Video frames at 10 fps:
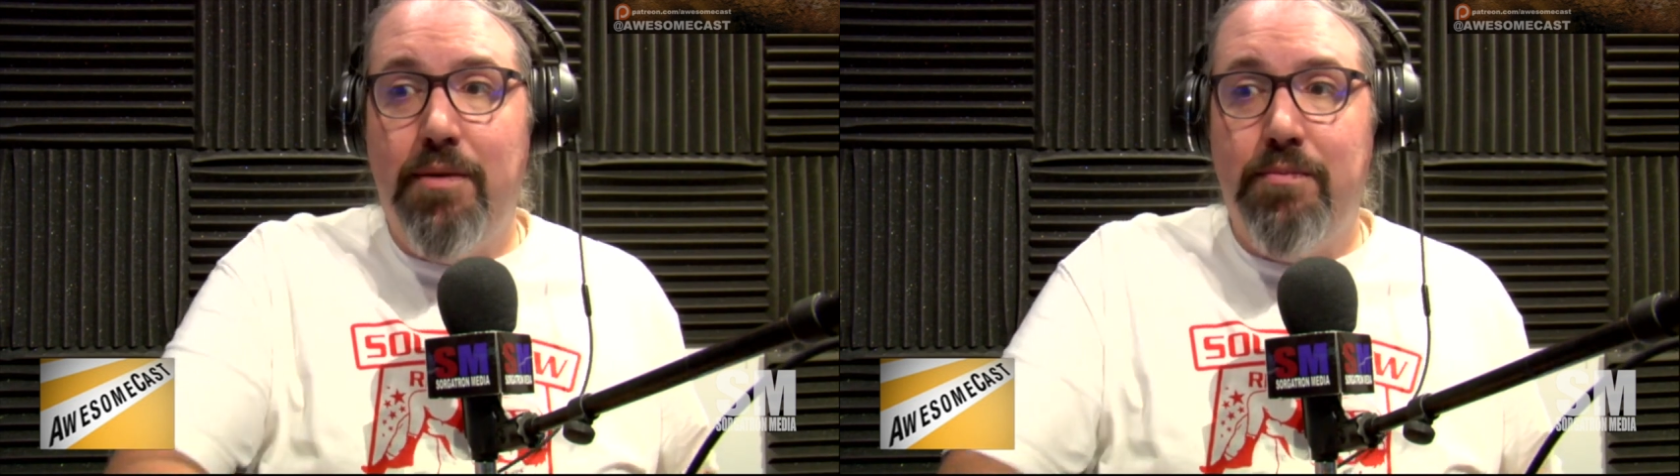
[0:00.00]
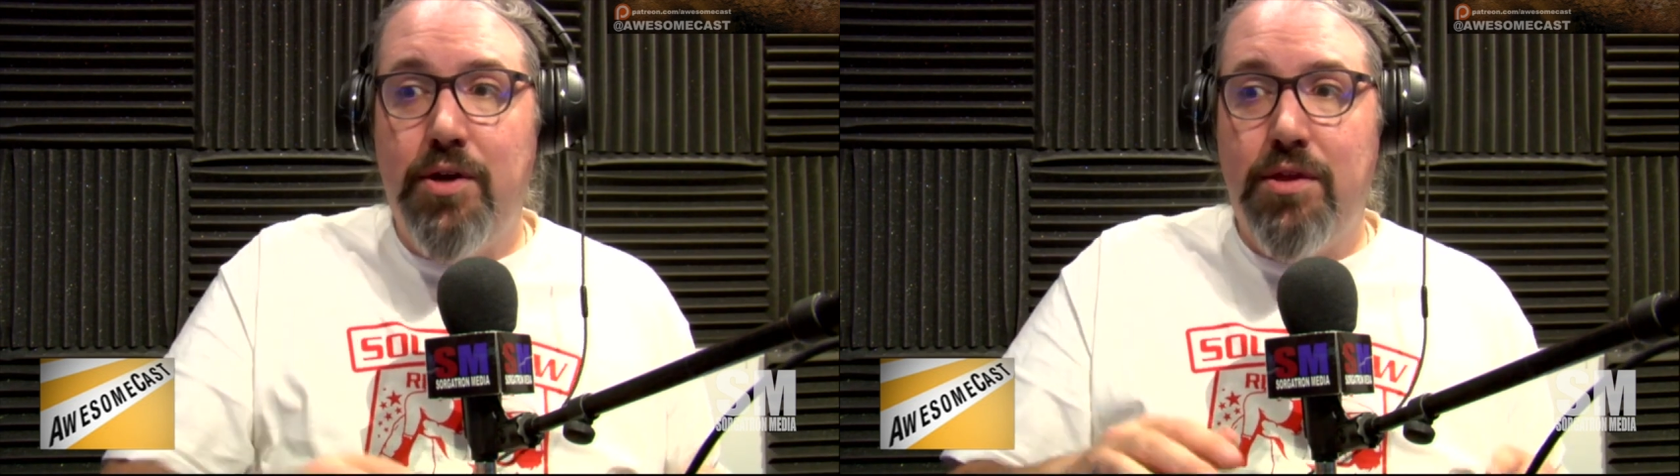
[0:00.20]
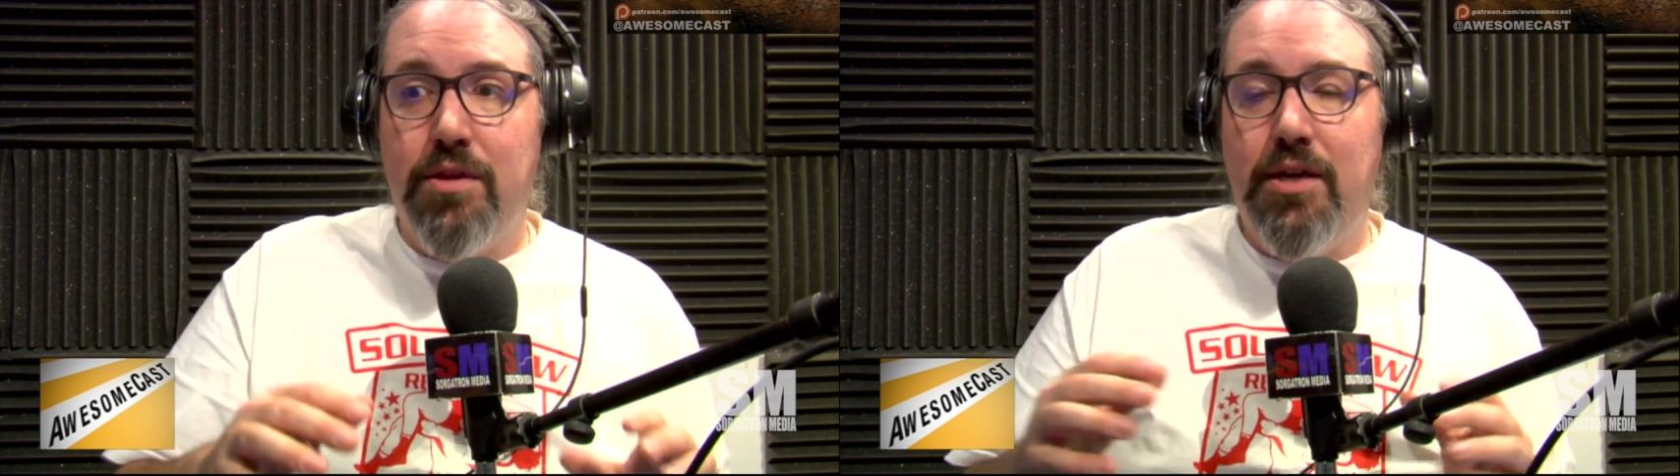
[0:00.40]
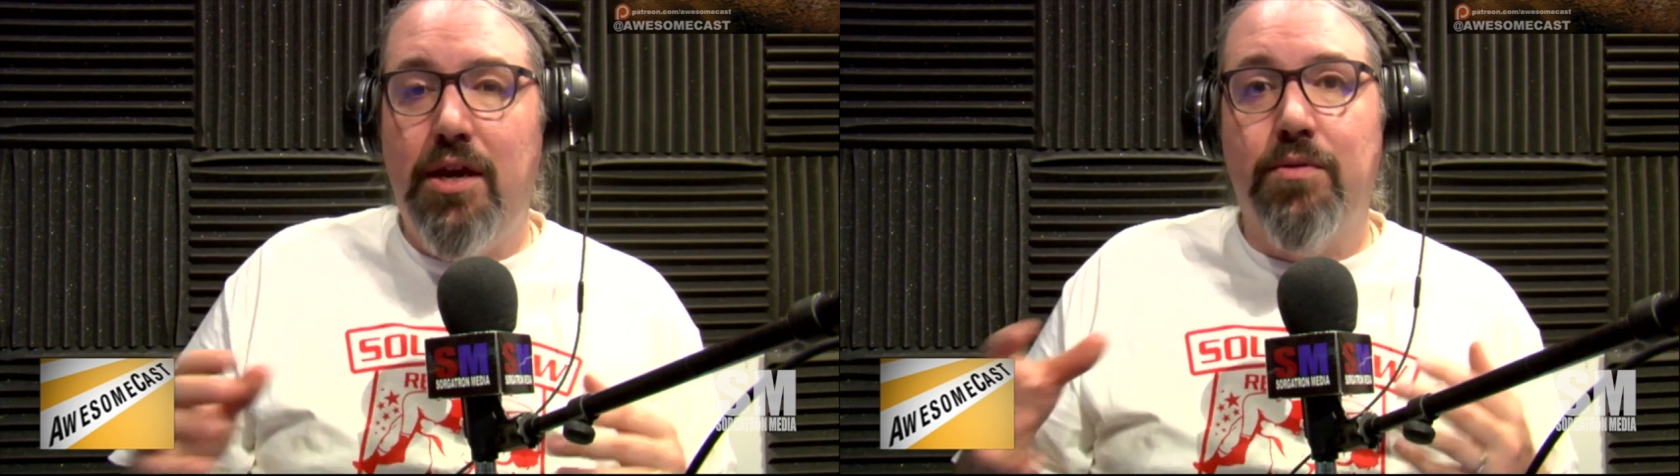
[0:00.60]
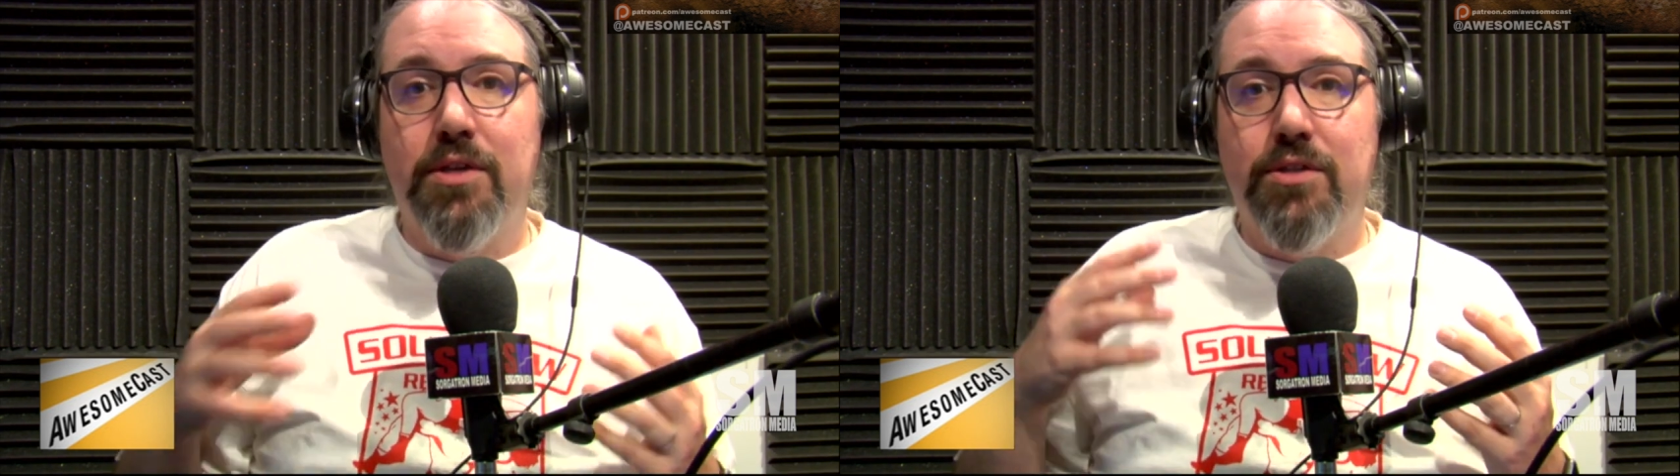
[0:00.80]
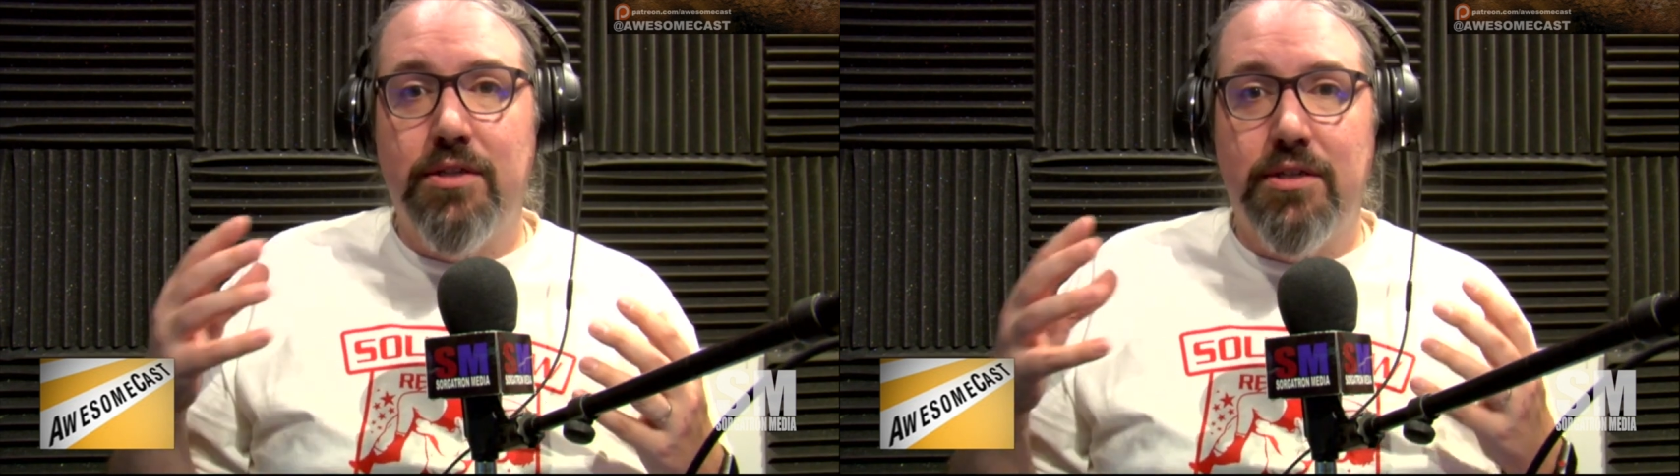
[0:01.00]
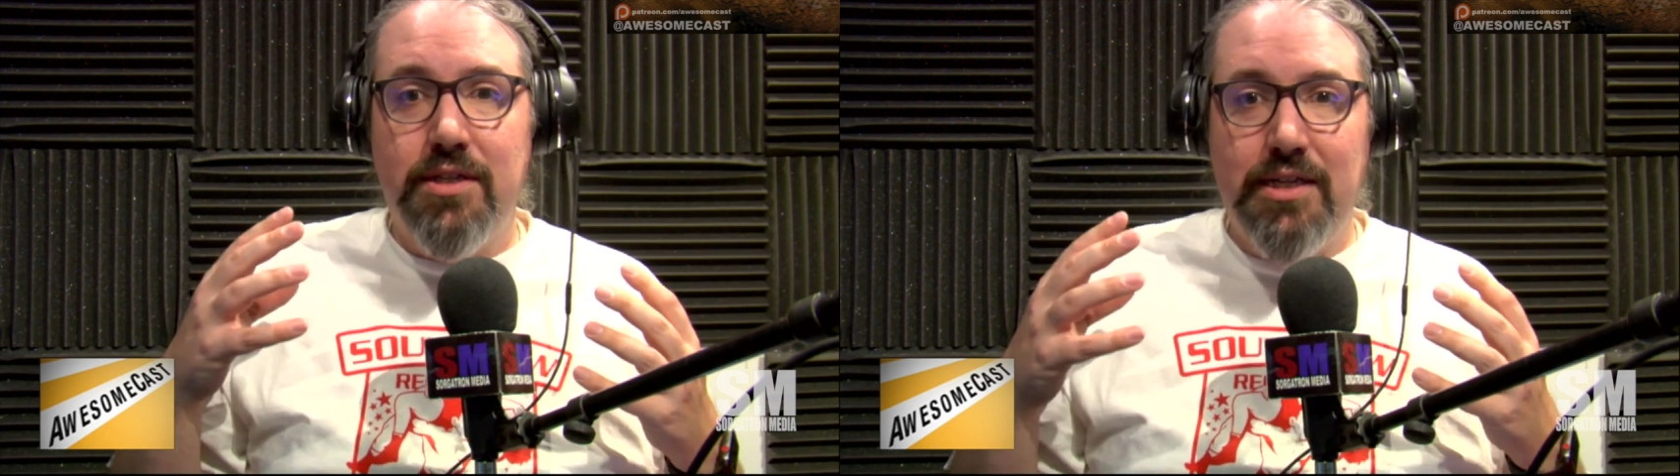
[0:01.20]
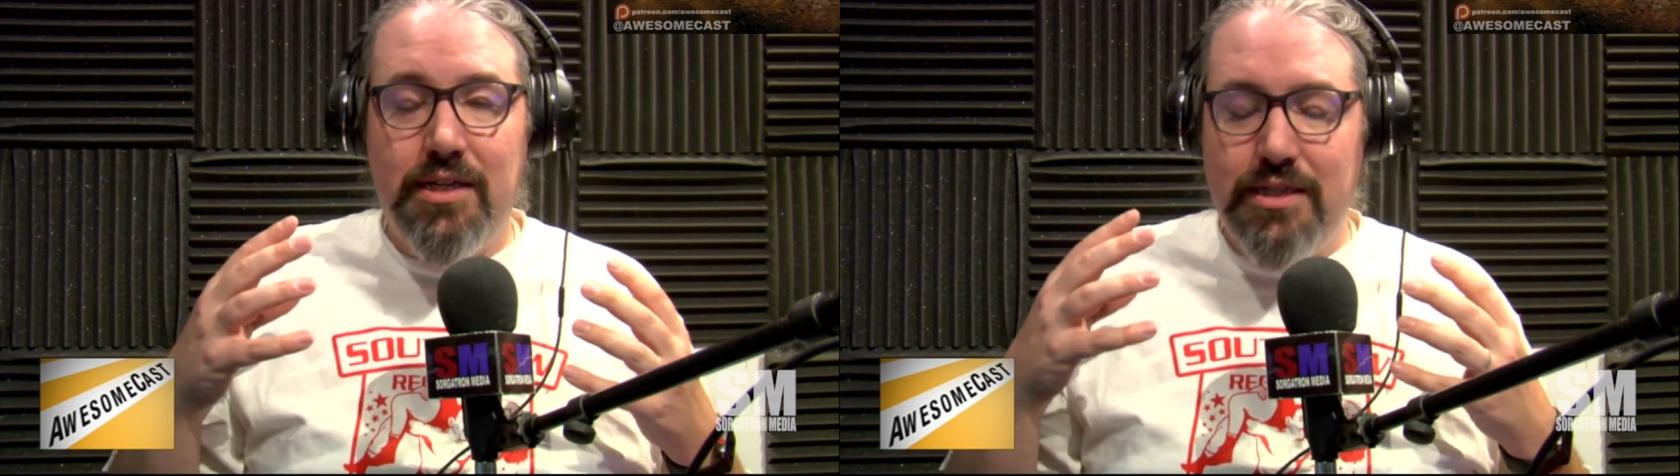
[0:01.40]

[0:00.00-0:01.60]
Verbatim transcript: with, you know, it